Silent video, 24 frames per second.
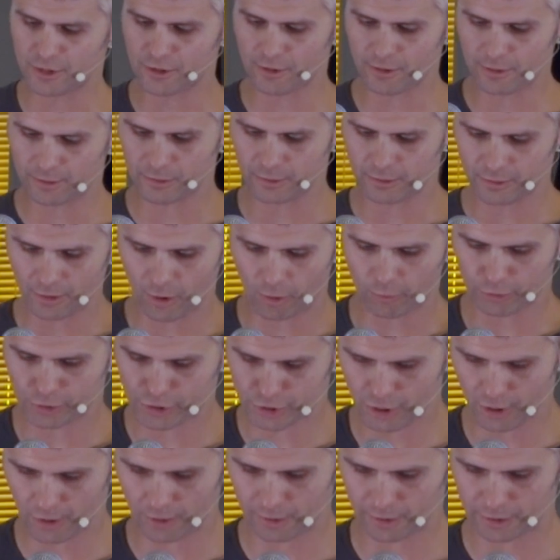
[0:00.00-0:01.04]
your own
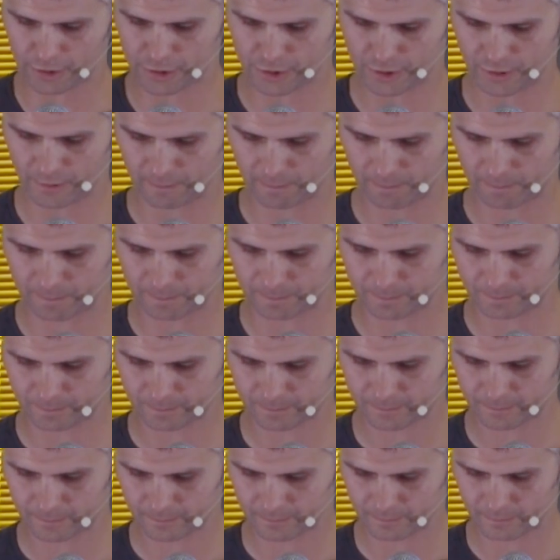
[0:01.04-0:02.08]
church.
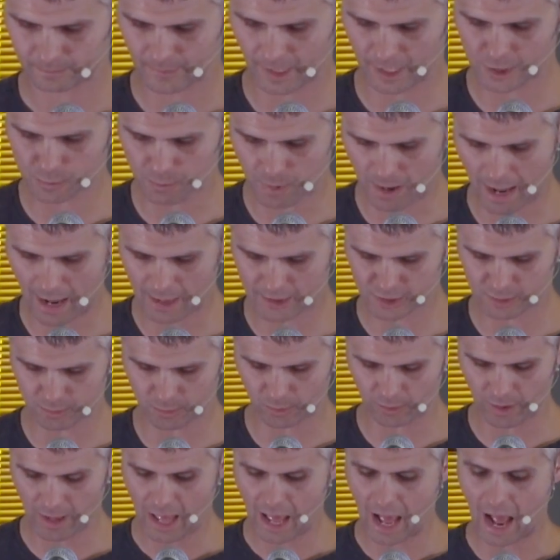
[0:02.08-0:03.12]
That's
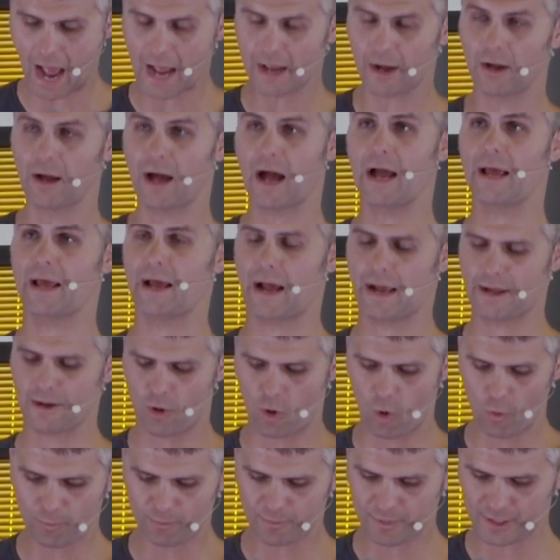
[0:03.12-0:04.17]
possible. I
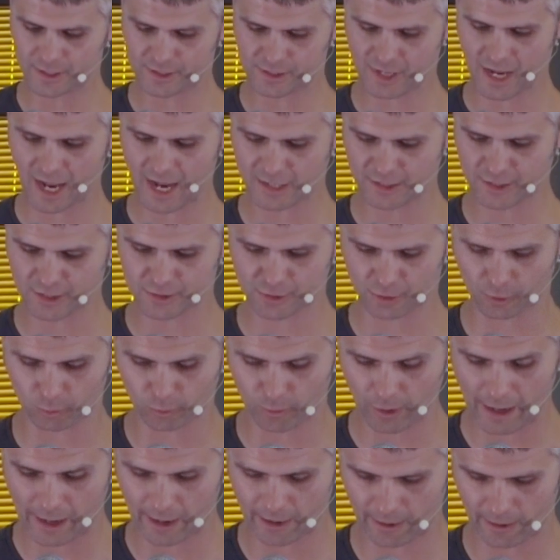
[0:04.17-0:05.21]
hope these cases are
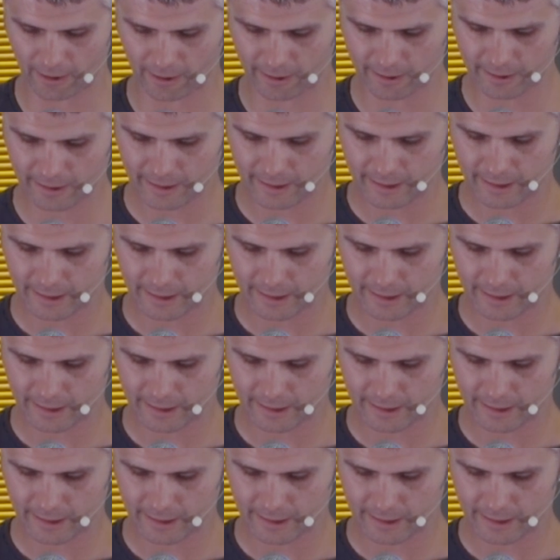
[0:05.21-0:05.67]
rare,